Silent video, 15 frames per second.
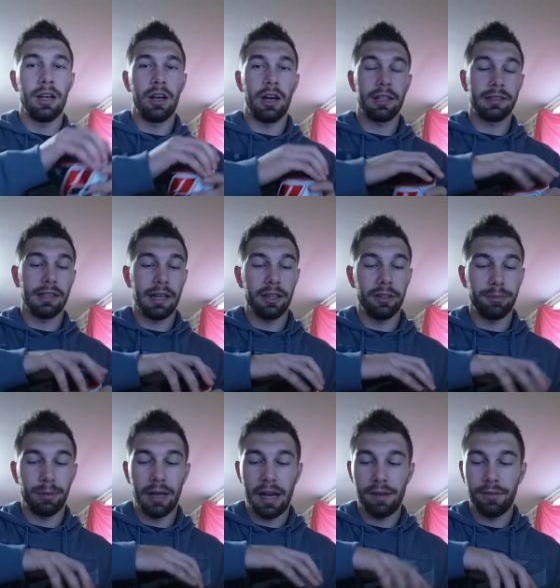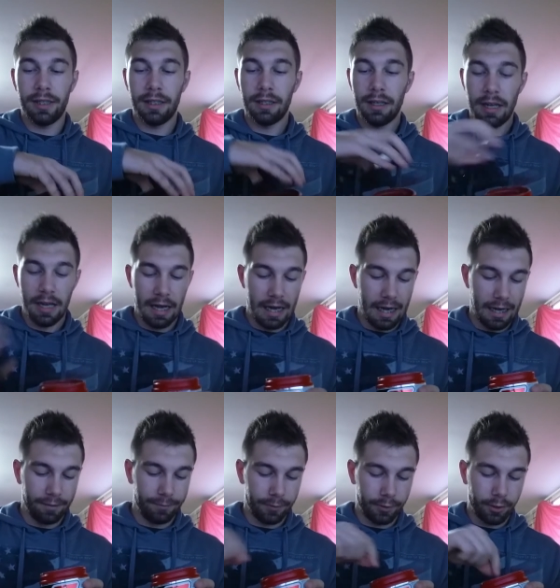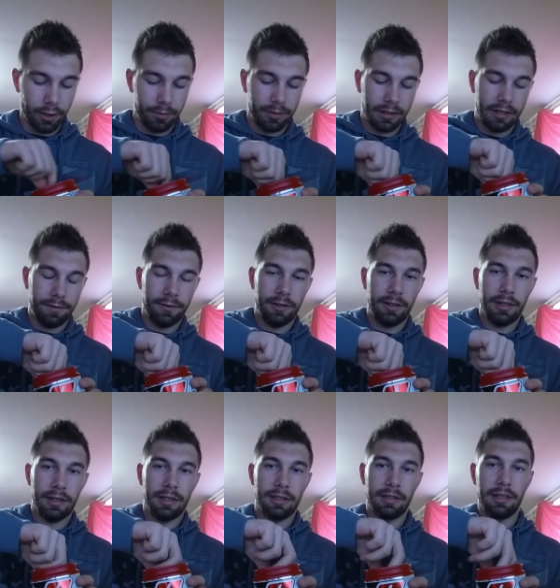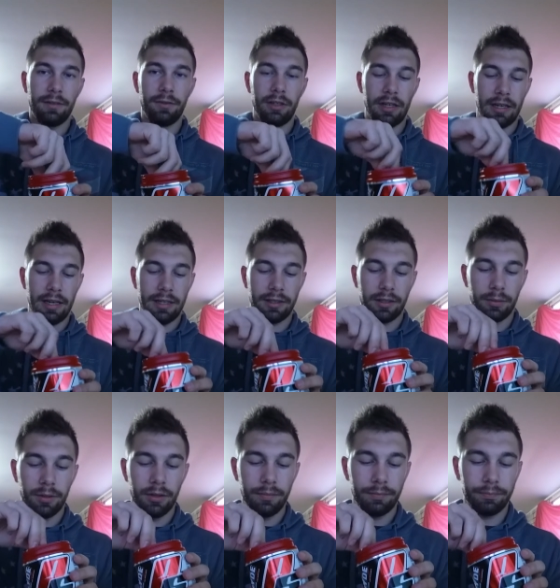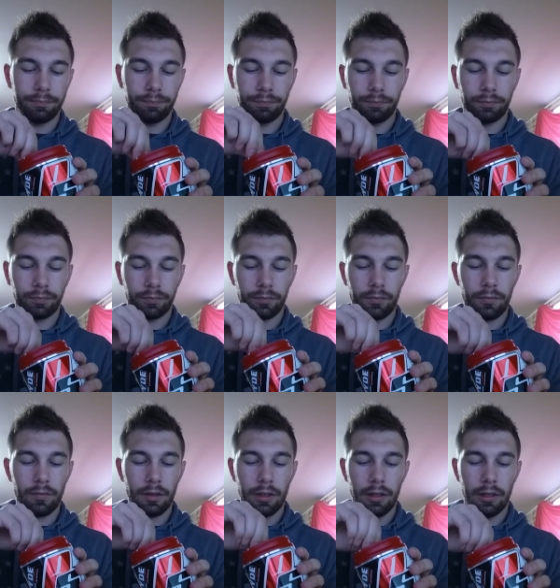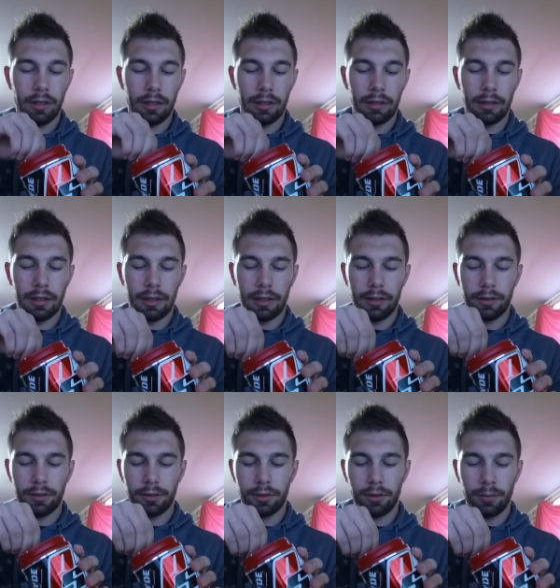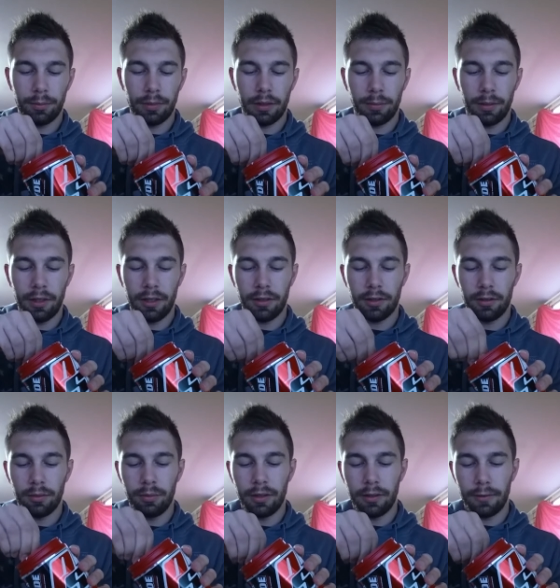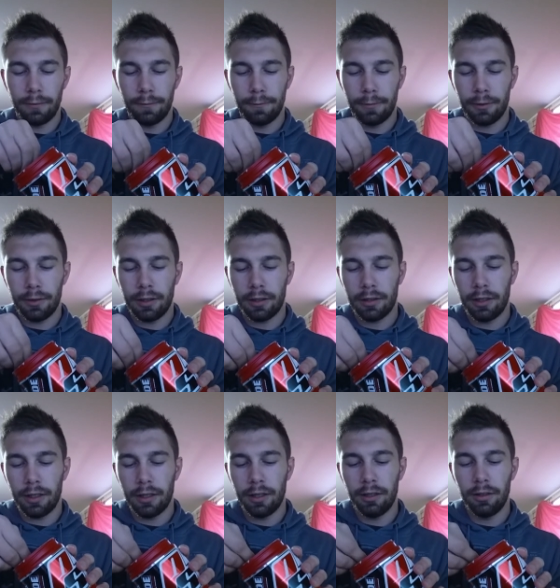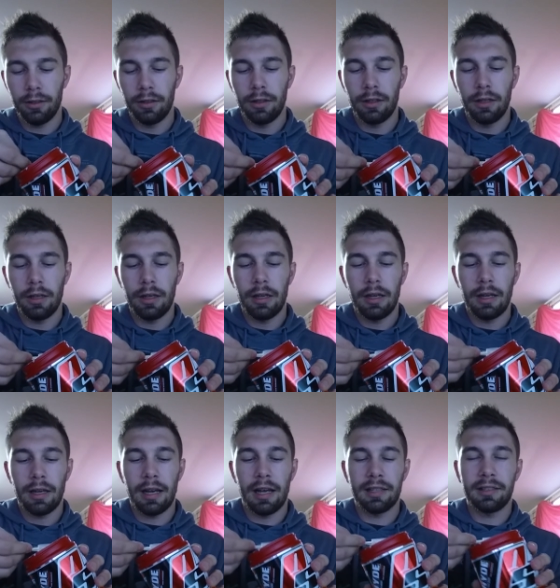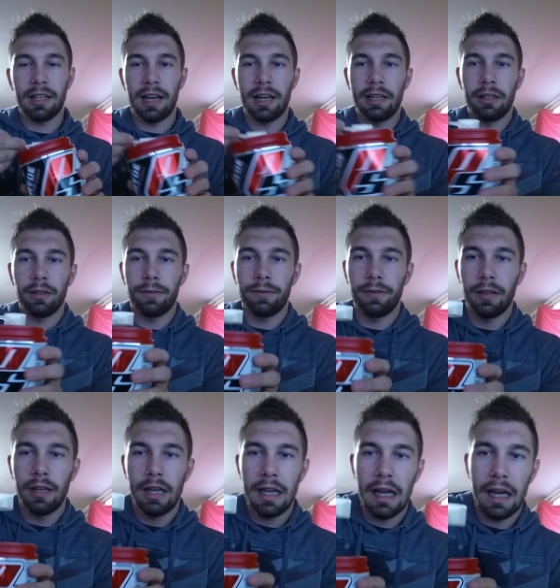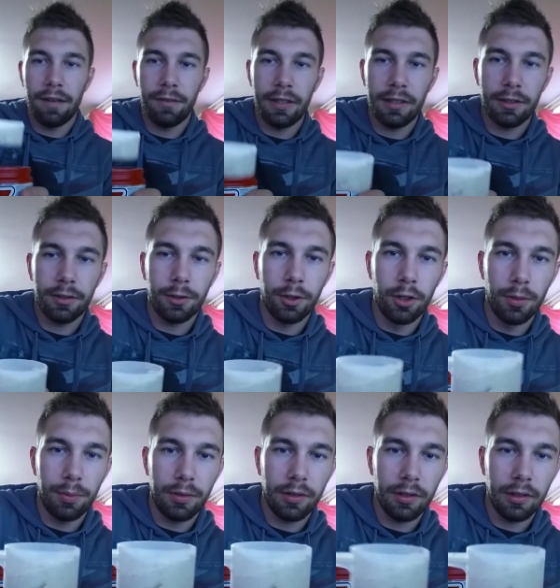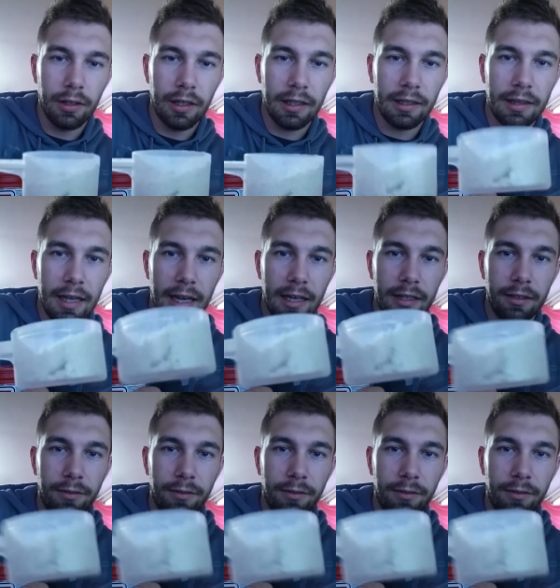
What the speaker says: I start off by having half a scoop. So, to give you an estimate, I'll scoop it up here. It's a little bit stuck together. Okay, I started off having scoops like that.